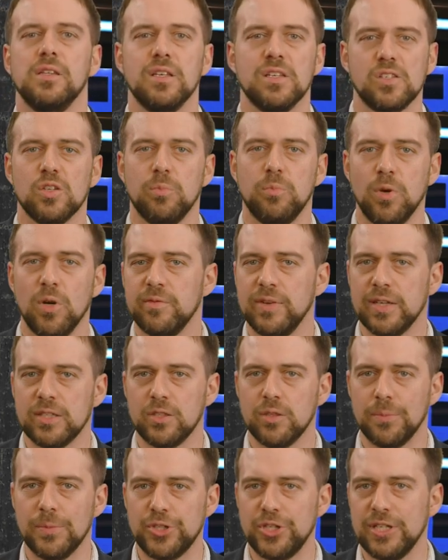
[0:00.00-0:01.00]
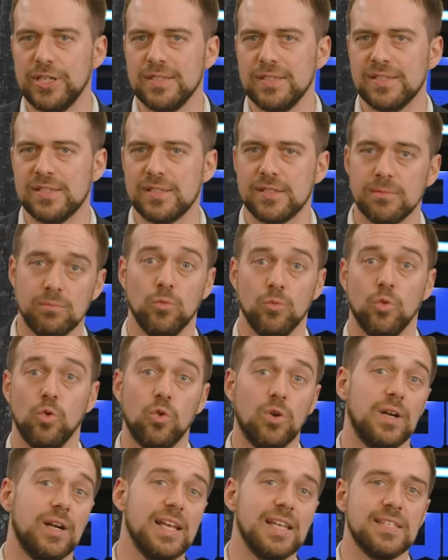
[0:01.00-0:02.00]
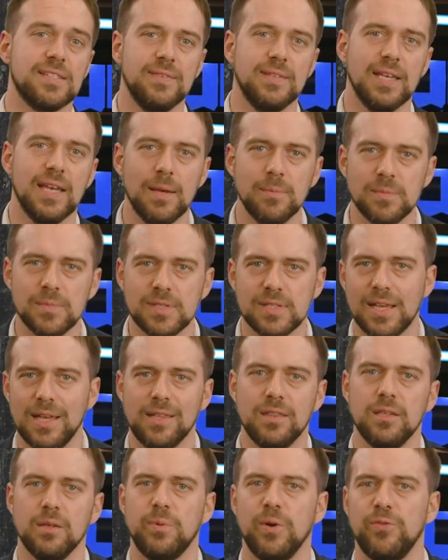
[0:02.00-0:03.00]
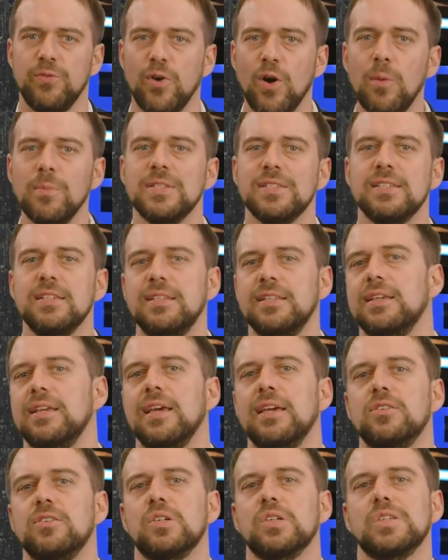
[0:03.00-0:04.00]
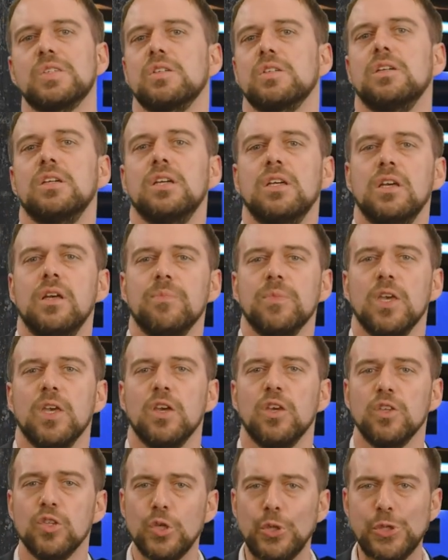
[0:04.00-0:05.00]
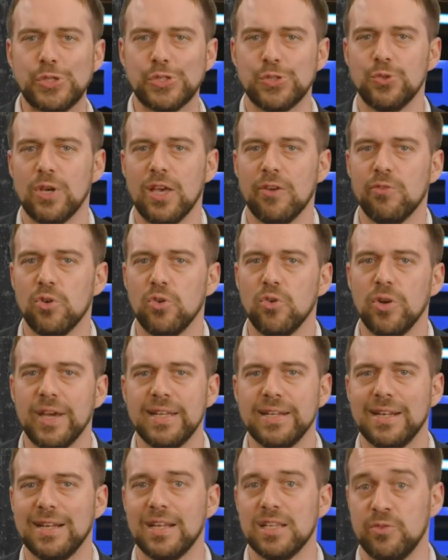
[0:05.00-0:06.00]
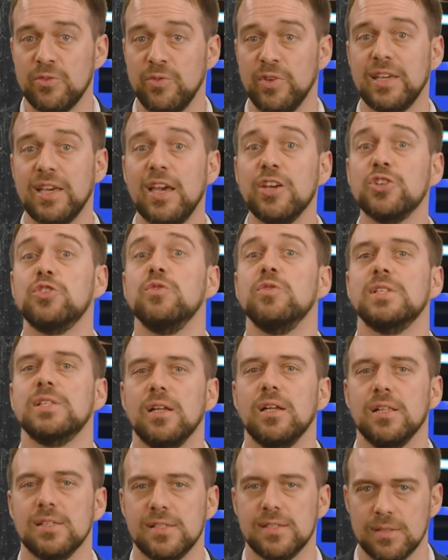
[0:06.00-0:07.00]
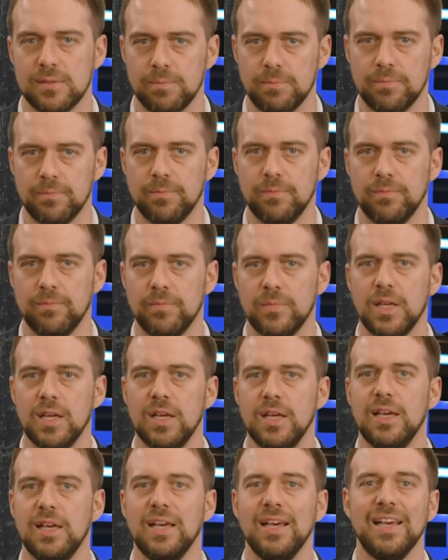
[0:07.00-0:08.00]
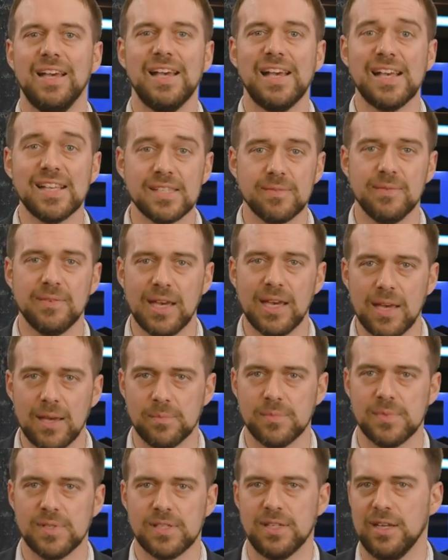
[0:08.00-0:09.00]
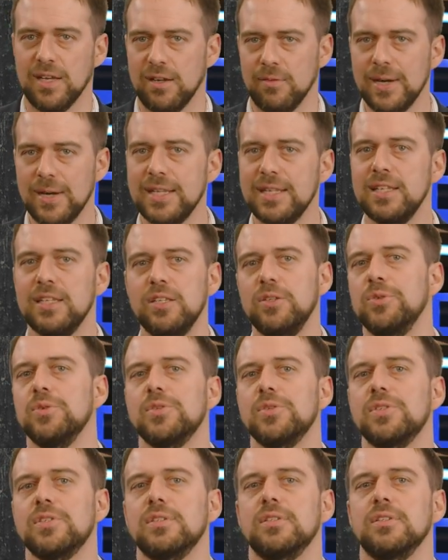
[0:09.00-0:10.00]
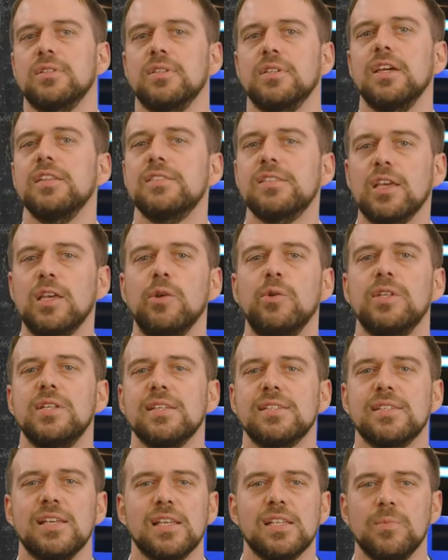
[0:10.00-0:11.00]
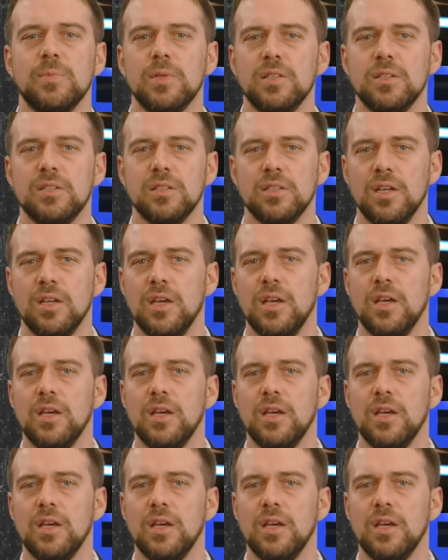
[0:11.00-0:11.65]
the support vector machines, or SVMs, and the performance indicators used to evaluate classification results. SVMs are widely used in security assessment